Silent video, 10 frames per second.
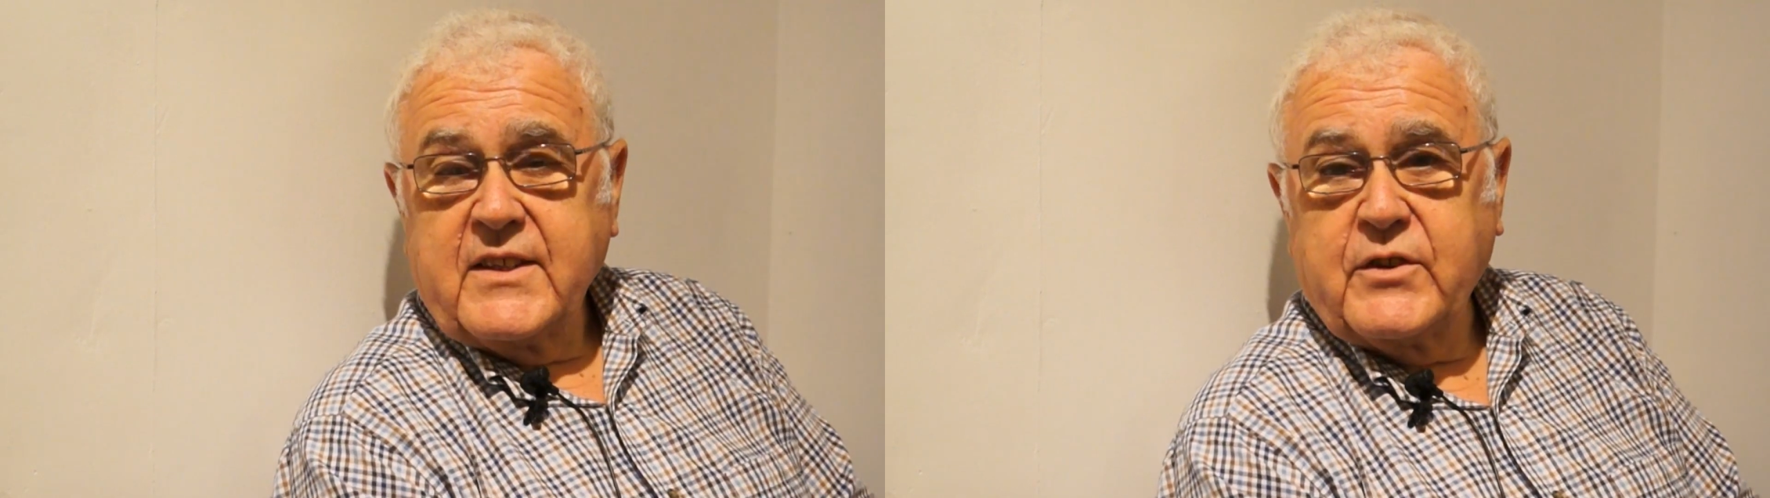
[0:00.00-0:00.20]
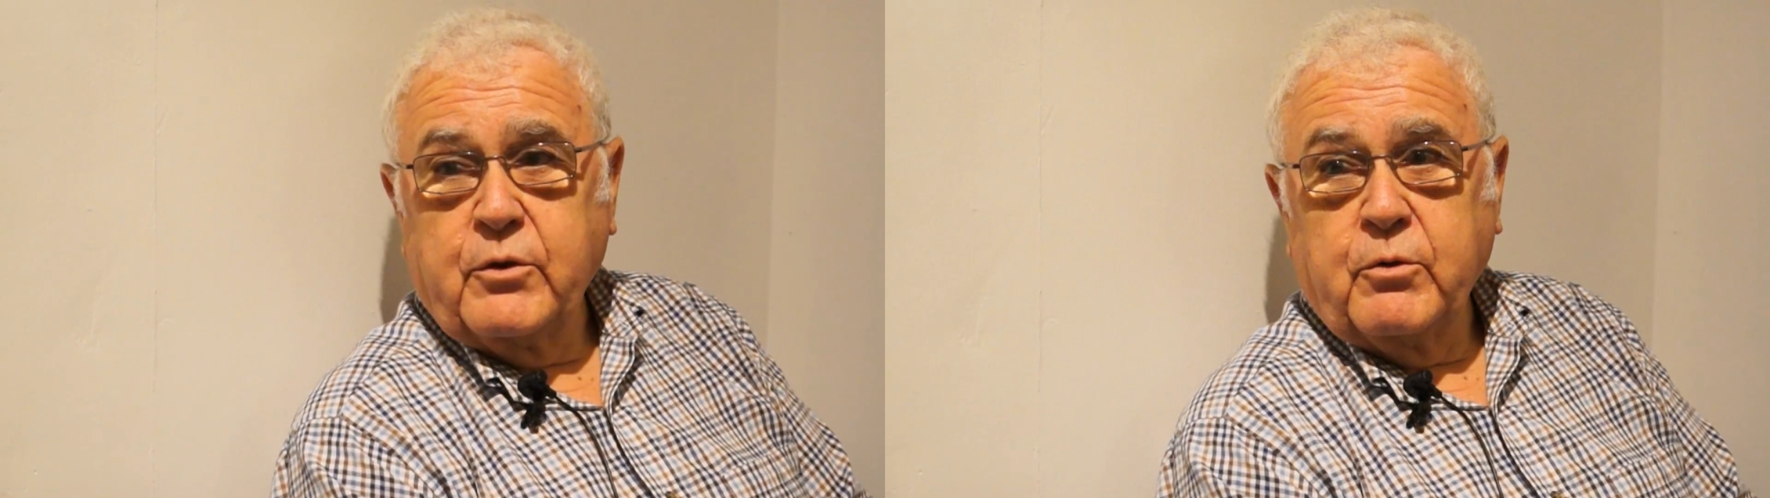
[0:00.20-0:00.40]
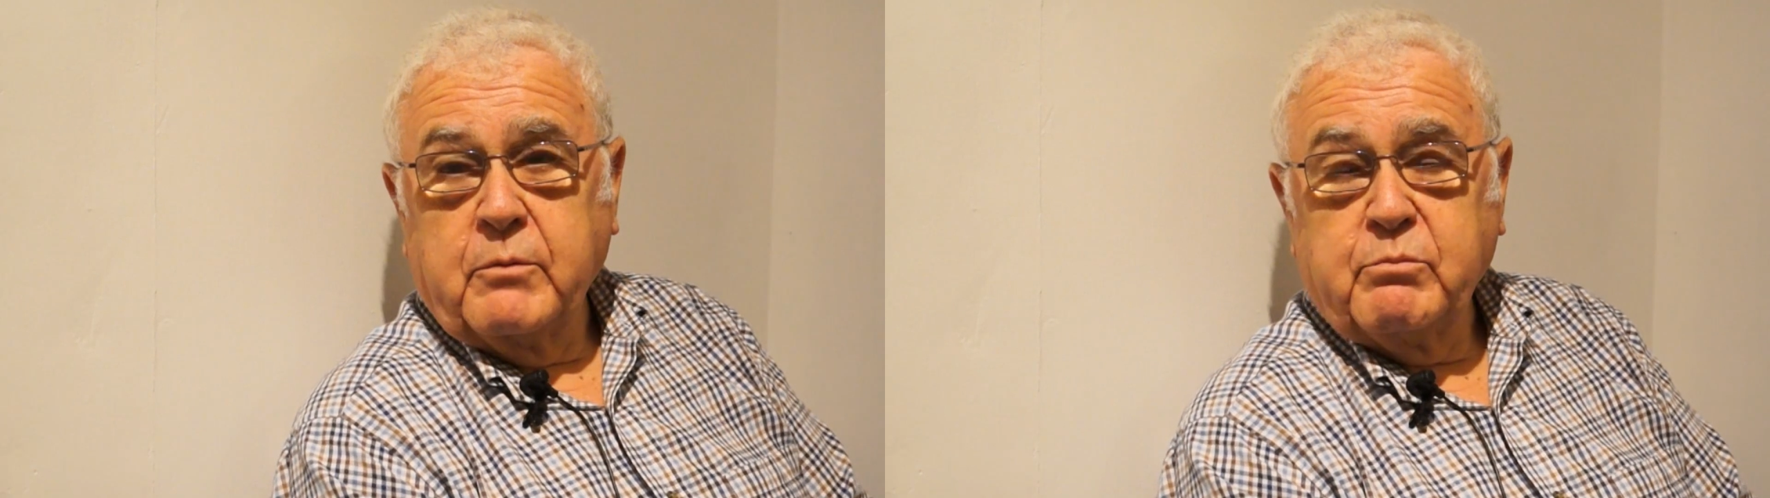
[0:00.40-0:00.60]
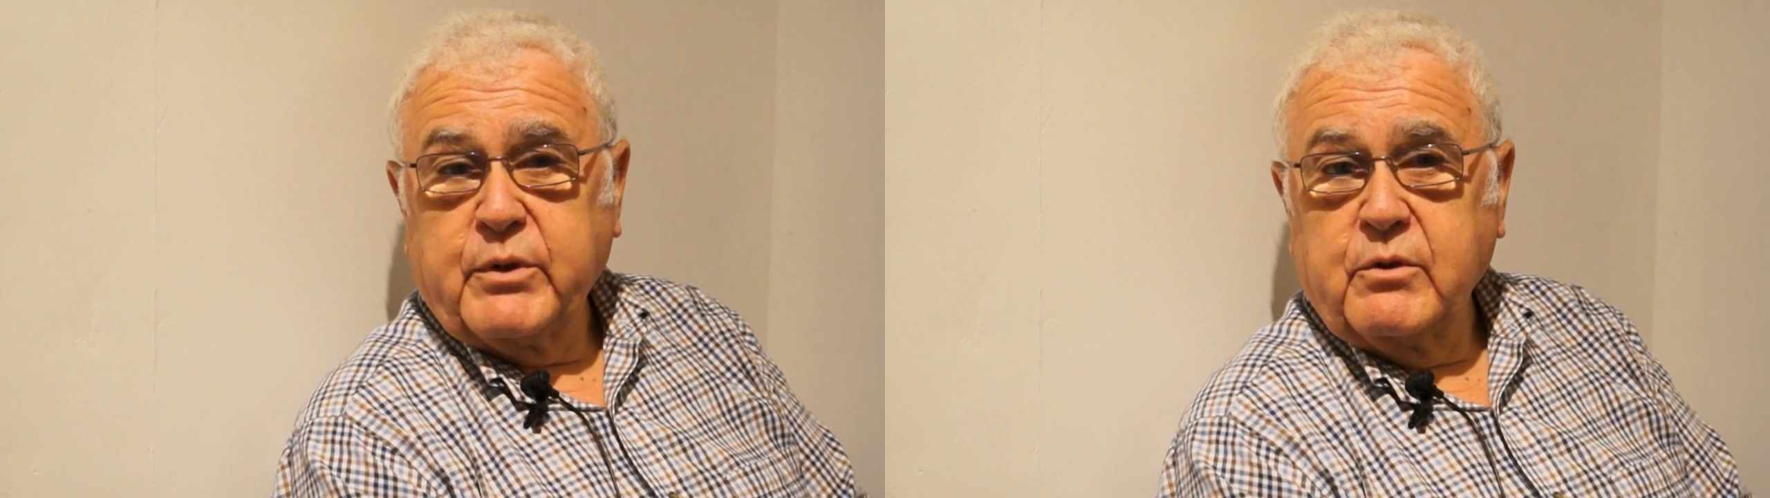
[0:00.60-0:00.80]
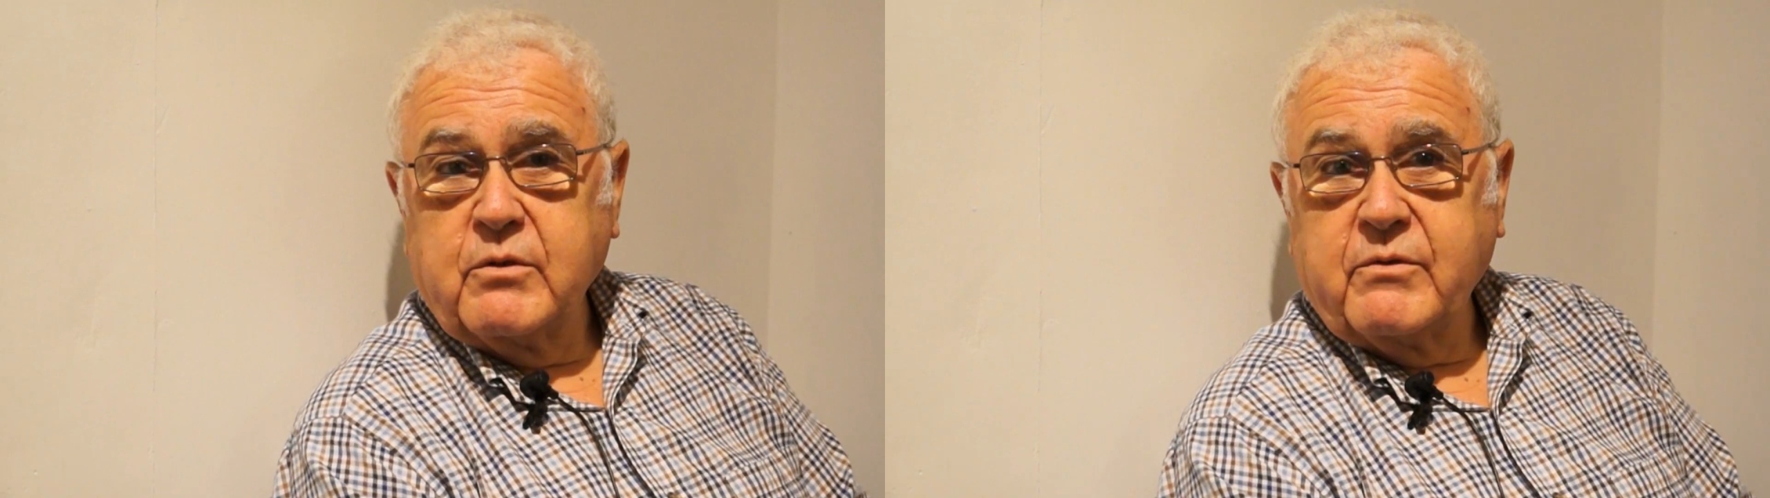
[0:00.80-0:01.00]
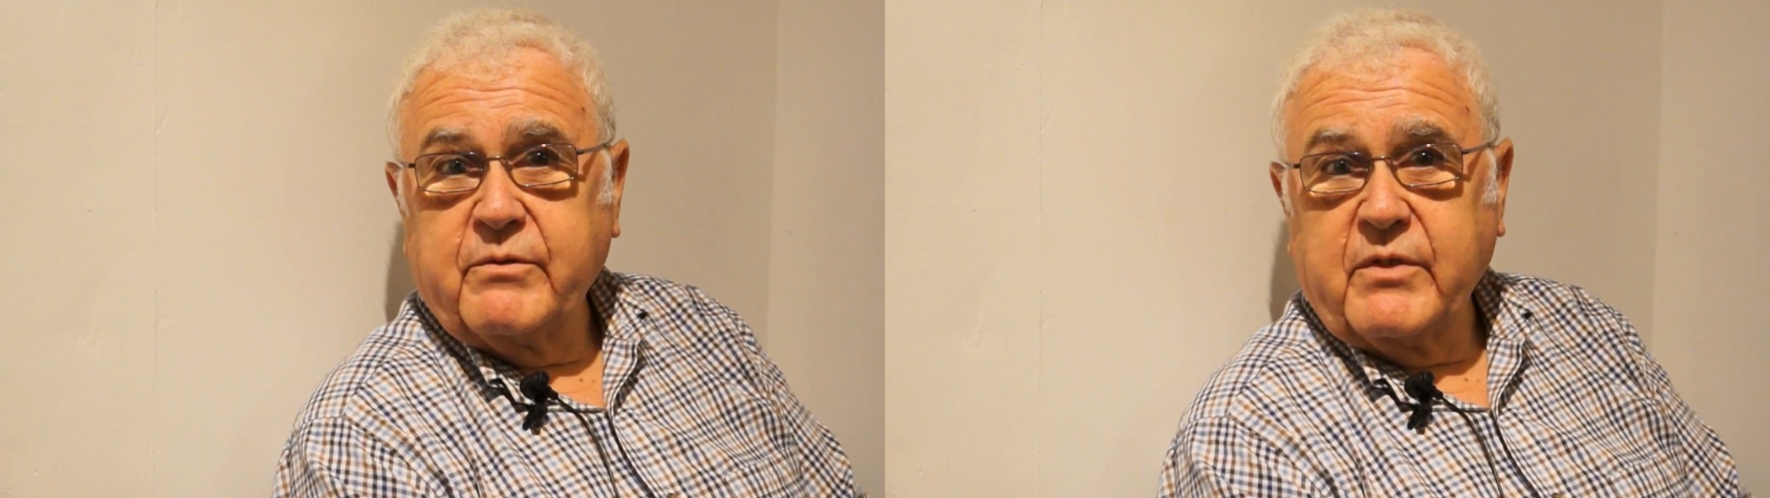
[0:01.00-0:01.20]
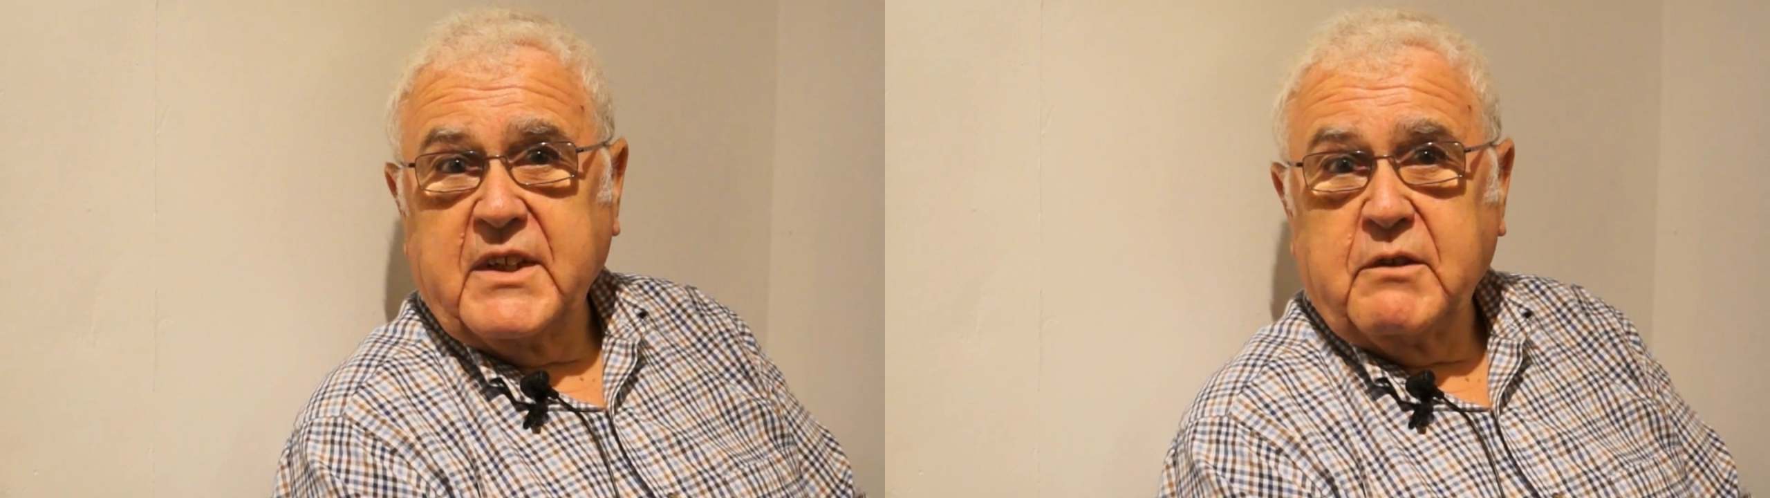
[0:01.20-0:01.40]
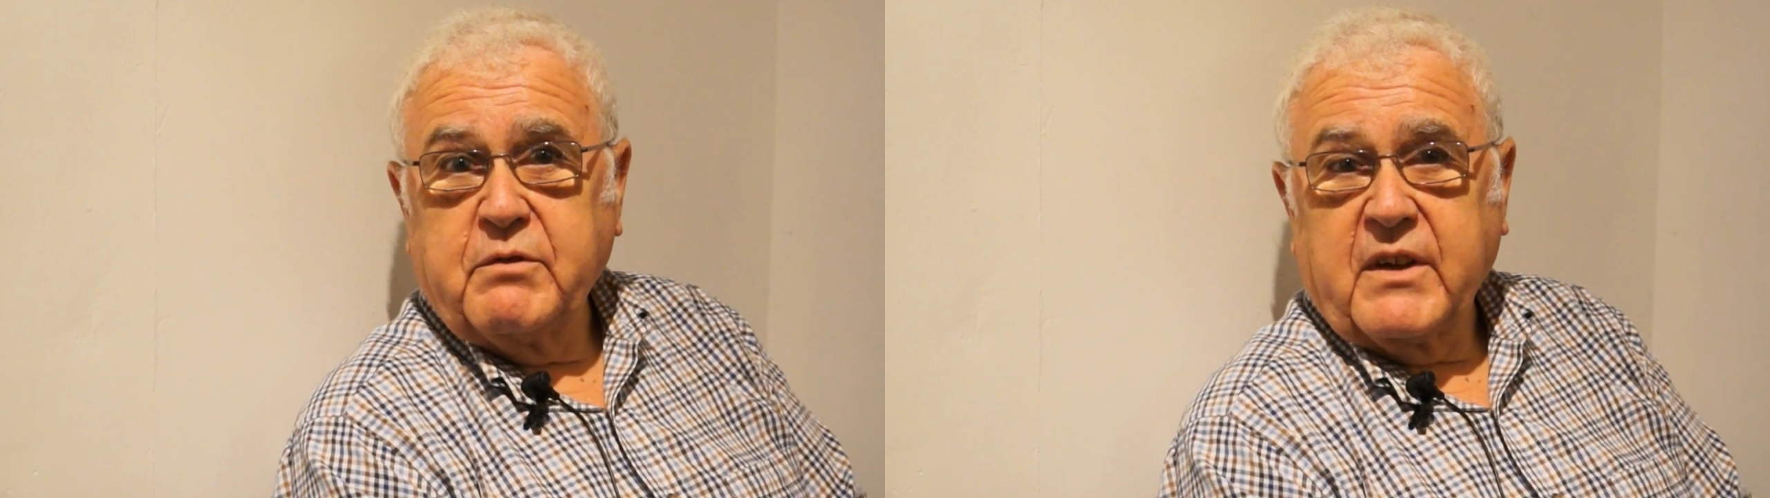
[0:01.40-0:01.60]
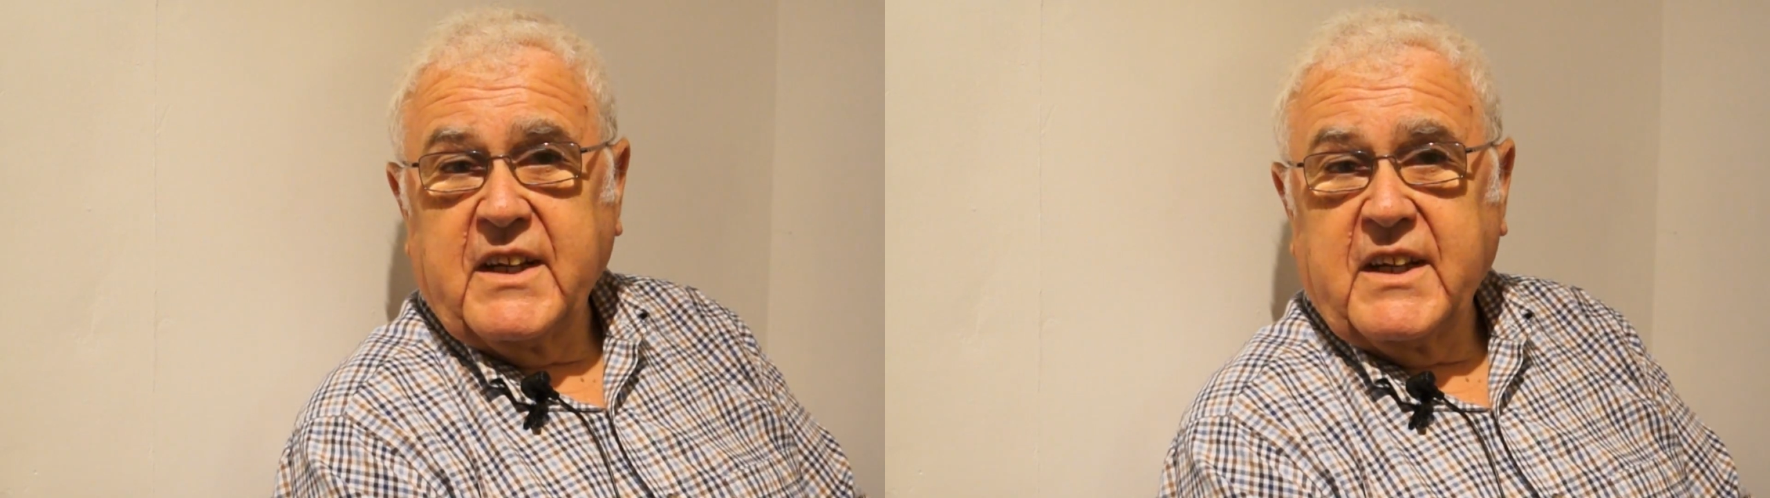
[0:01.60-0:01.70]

to improve life for